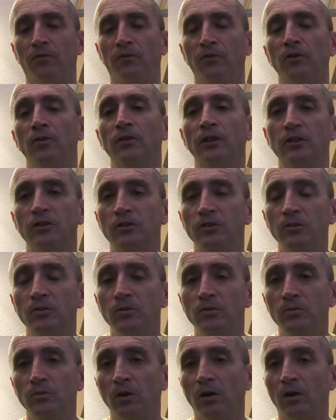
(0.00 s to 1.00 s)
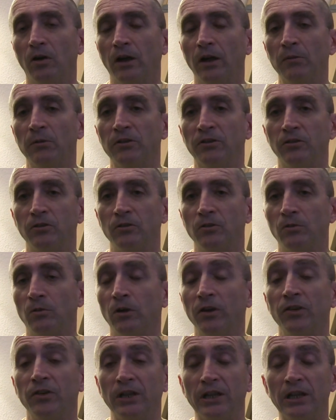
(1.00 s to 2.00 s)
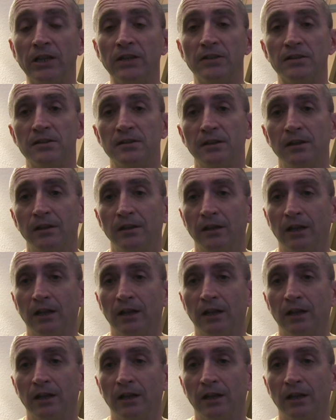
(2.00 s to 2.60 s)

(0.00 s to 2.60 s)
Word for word: food that you are able to or want to eat